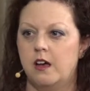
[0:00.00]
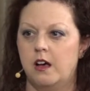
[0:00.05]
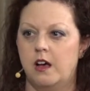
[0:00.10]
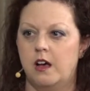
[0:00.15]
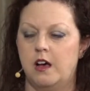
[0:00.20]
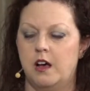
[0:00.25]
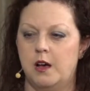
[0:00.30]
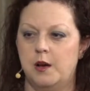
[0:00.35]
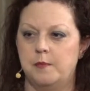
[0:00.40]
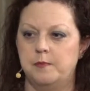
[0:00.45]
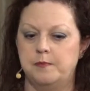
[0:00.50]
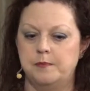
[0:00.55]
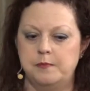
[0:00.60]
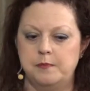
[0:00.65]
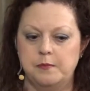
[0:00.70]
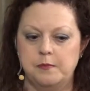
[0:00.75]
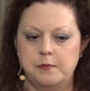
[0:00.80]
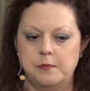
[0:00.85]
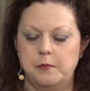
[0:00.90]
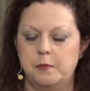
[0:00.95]

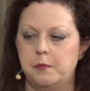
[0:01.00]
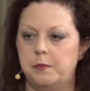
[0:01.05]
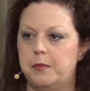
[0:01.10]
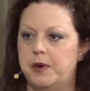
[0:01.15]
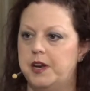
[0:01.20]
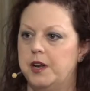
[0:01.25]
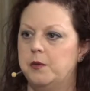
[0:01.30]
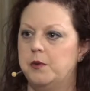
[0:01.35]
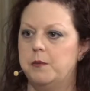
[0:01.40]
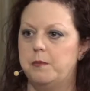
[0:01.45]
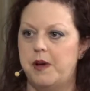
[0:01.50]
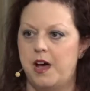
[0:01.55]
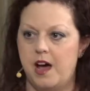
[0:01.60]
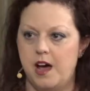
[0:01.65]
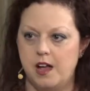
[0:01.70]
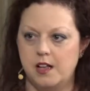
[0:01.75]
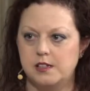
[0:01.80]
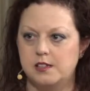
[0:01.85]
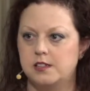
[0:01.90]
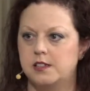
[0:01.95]
But it would
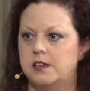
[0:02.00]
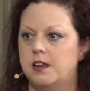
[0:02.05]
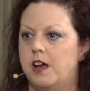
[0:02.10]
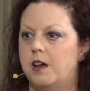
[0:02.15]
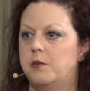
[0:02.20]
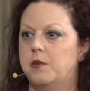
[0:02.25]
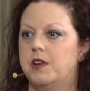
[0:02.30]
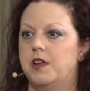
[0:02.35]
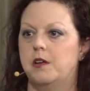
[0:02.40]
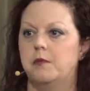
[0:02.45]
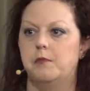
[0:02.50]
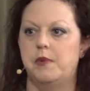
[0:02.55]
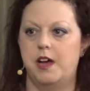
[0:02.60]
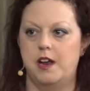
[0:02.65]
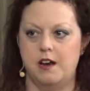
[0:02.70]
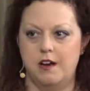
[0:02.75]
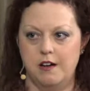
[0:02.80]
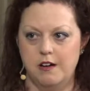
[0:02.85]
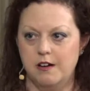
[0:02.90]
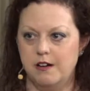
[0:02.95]
pass and I would get
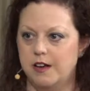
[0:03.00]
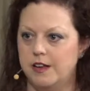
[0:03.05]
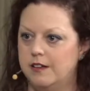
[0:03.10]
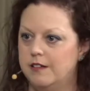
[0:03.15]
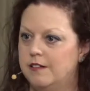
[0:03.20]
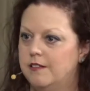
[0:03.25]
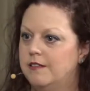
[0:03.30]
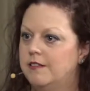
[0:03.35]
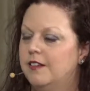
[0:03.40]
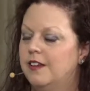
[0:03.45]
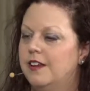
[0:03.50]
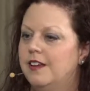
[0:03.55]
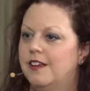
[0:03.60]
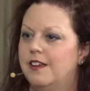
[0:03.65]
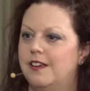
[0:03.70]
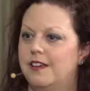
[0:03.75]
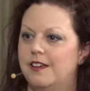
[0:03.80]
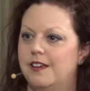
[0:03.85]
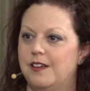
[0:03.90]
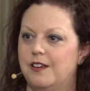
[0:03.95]
better and
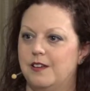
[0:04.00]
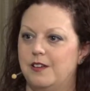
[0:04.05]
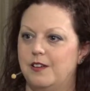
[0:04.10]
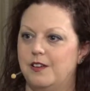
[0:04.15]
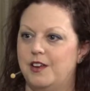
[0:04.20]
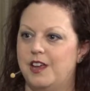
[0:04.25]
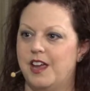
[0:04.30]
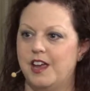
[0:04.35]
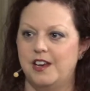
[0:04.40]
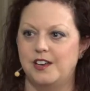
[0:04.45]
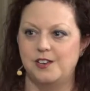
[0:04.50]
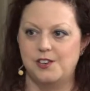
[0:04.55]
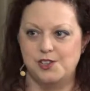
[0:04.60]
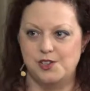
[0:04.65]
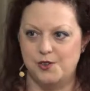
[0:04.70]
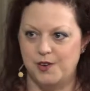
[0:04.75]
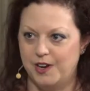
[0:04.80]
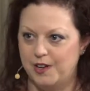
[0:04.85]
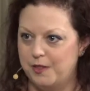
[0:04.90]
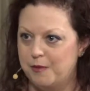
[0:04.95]
gain
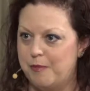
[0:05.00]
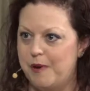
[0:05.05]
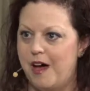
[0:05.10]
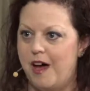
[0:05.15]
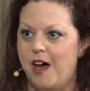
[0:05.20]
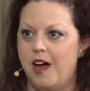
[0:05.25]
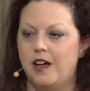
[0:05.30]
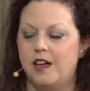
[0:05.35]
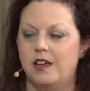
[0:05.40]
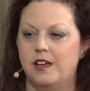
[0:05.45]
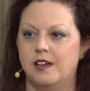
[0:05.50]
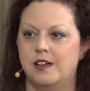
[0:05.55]
strength back.